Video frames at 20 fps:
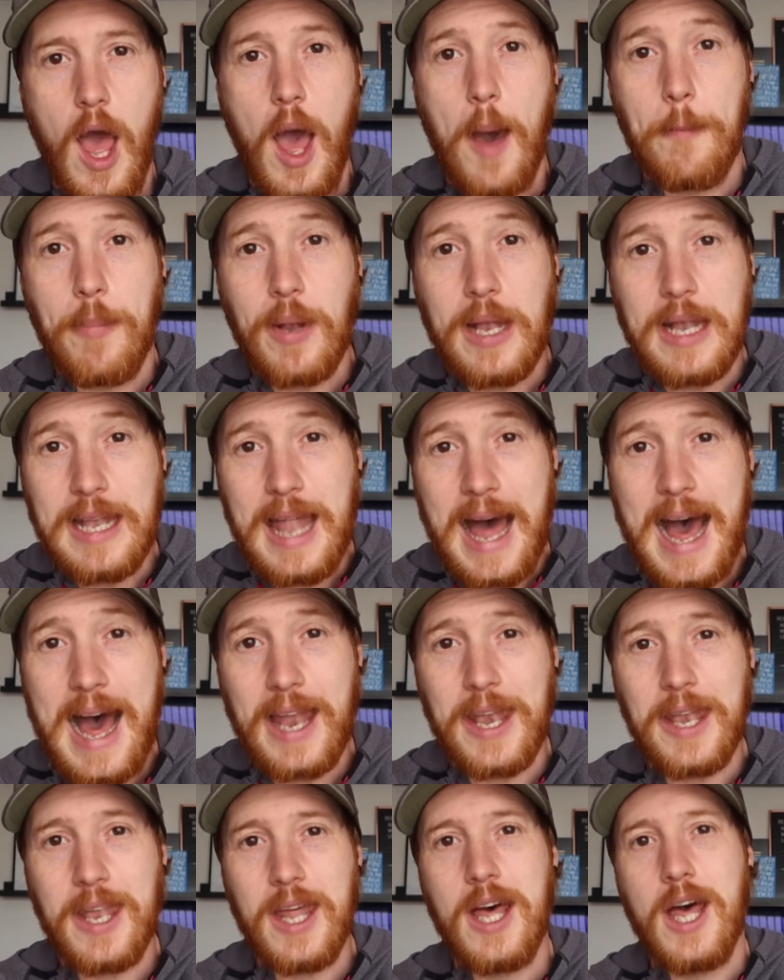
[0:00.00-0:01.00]

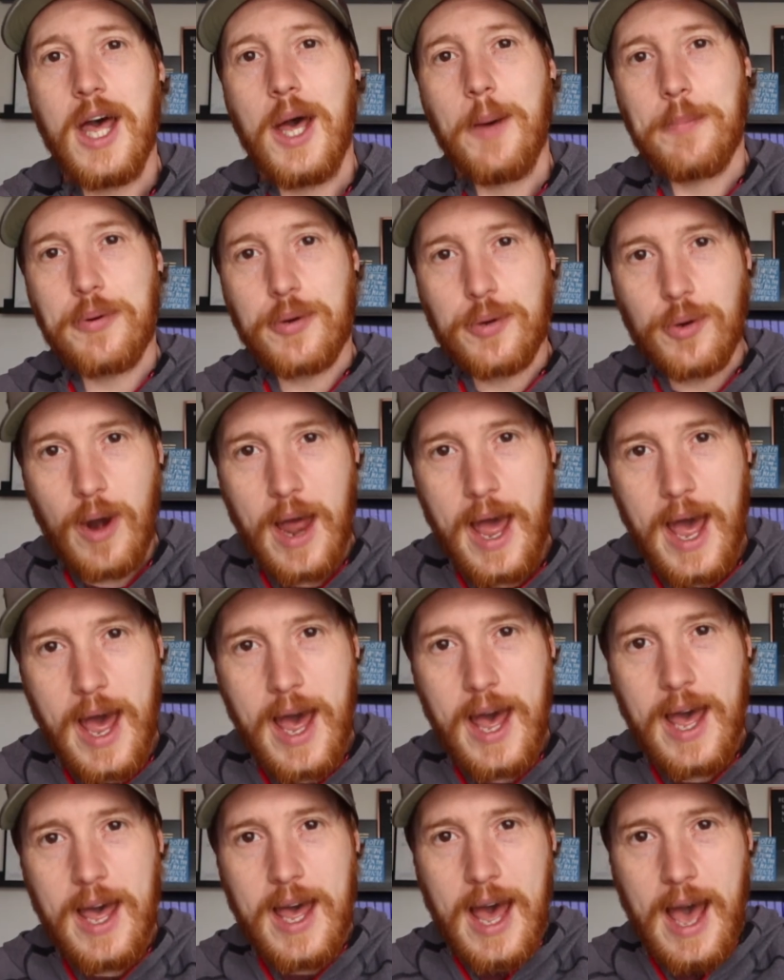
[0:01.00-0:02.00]
plan
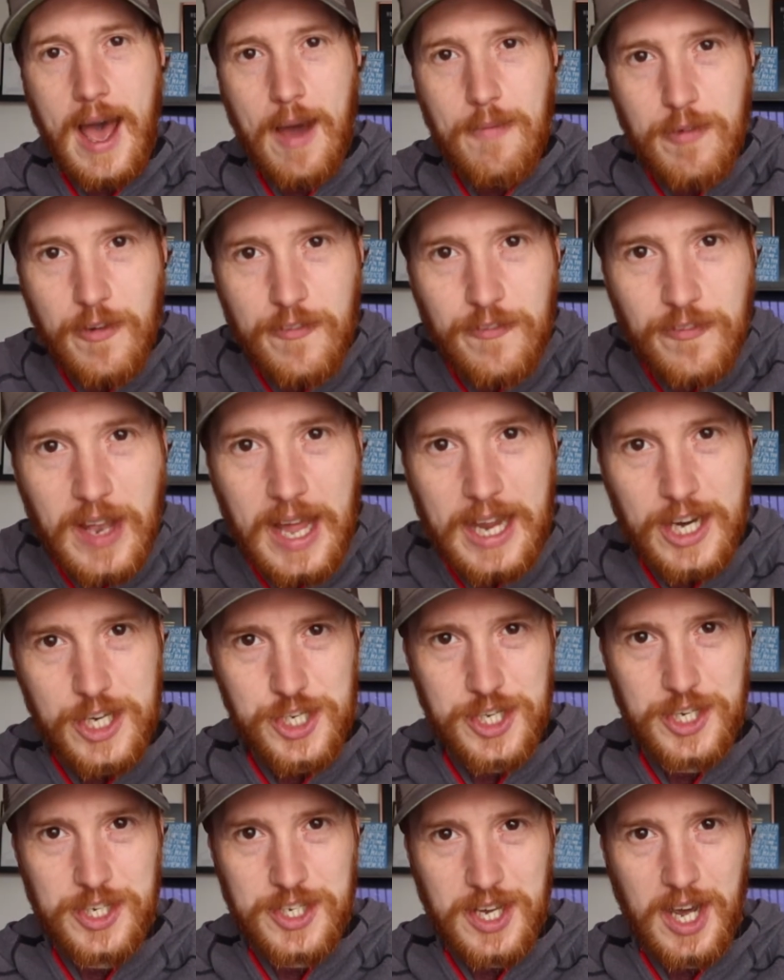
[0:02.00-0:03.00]
prayer and
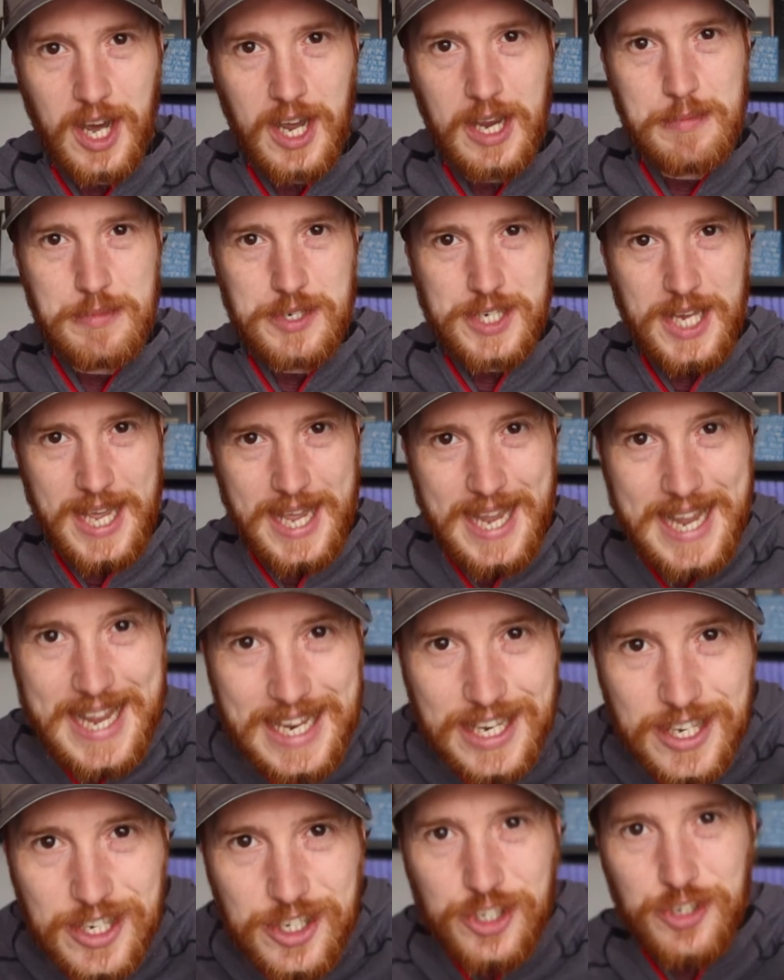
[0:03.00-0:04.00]
reflection times
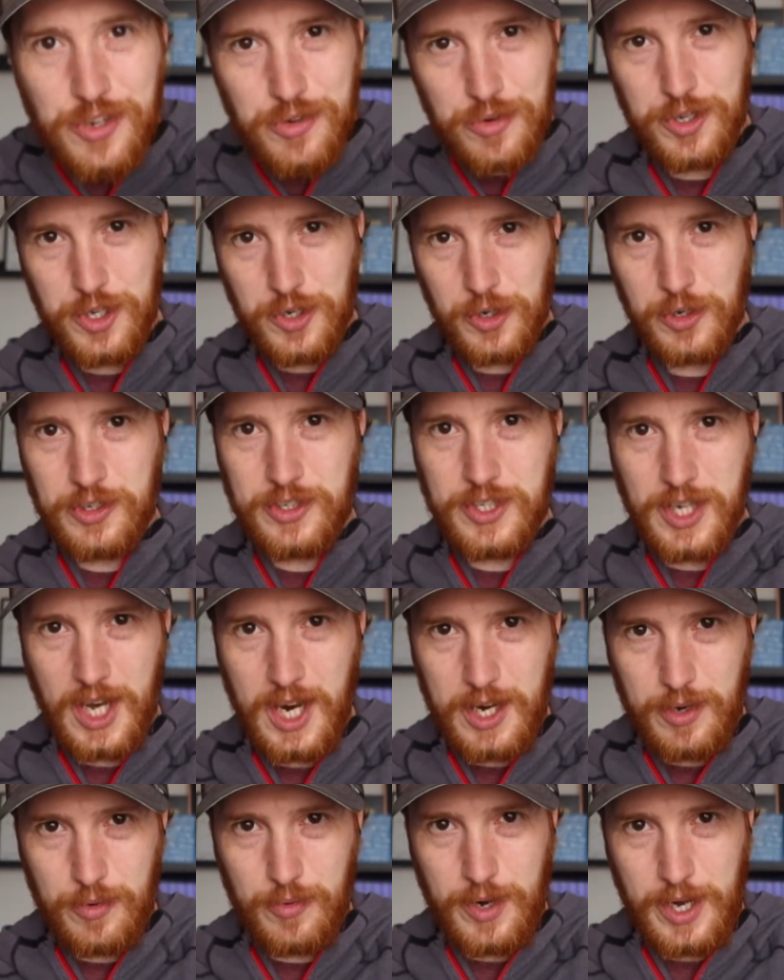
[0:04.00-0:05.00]
into your
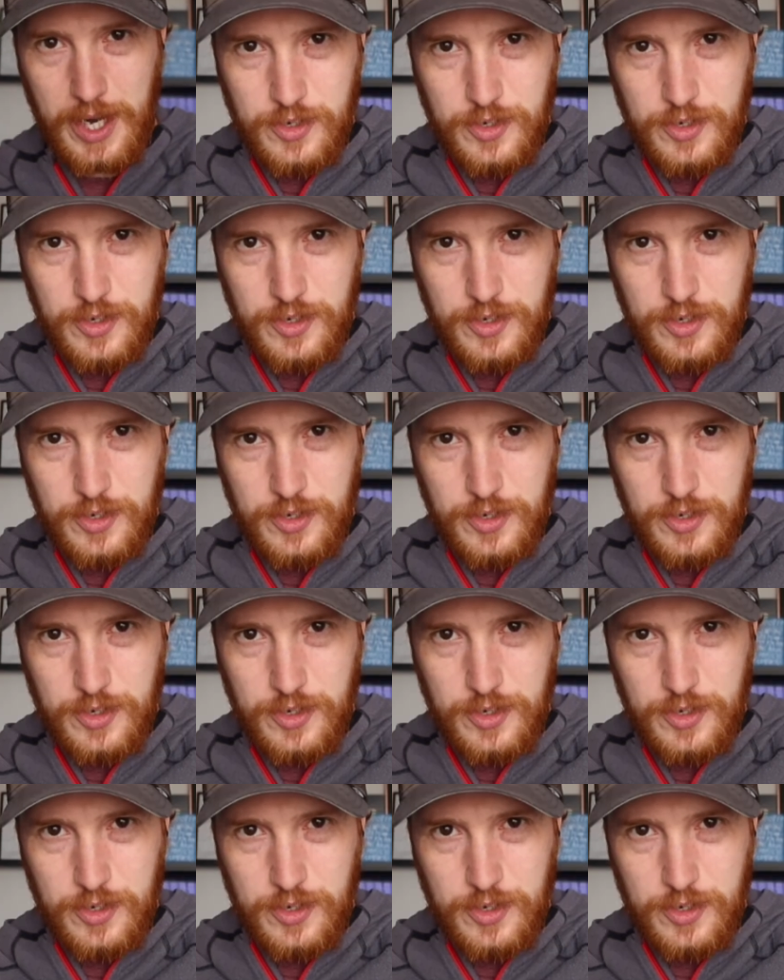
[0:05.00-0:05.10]
diary.